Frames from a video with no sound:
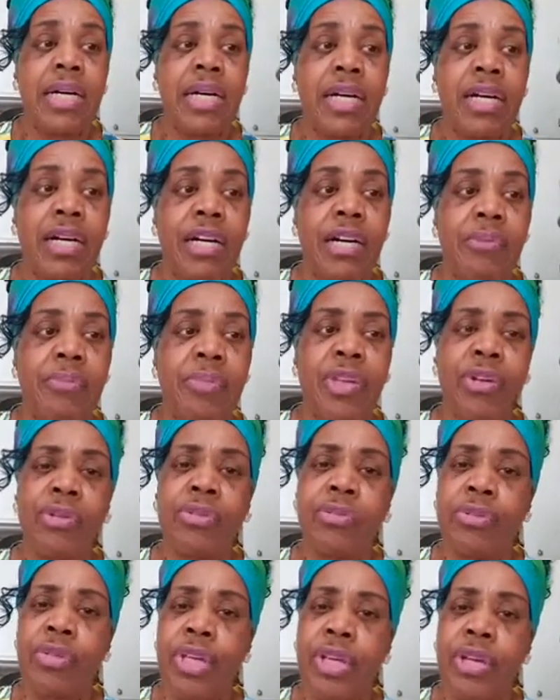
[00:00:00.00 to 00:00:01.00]

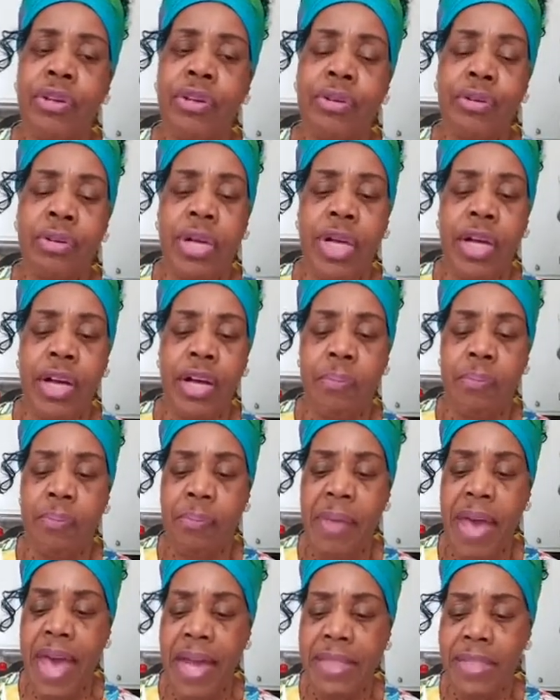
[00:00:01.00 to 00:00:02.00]
They're
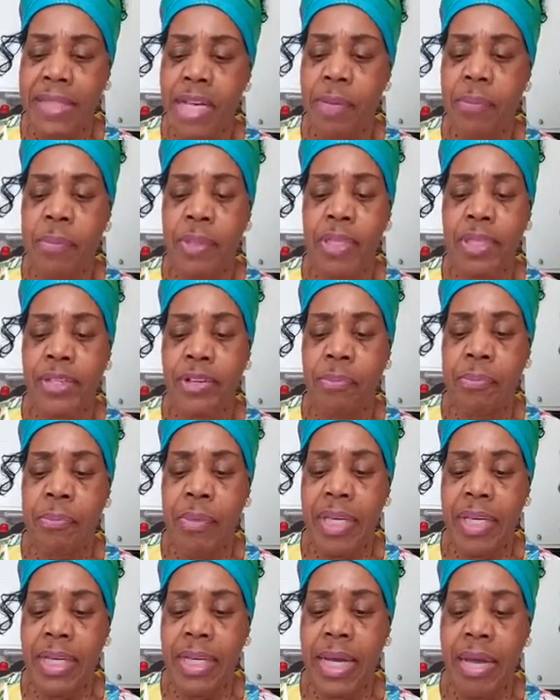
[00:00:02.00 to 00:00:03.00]
backed up a little
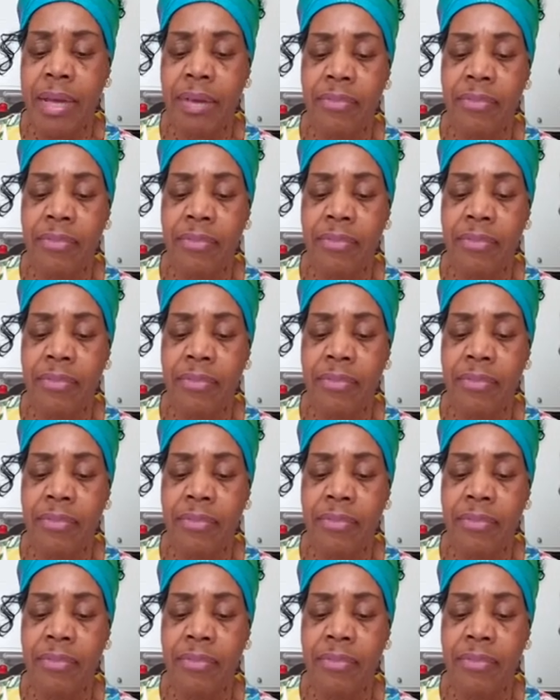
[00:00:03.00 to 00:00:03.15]
bit.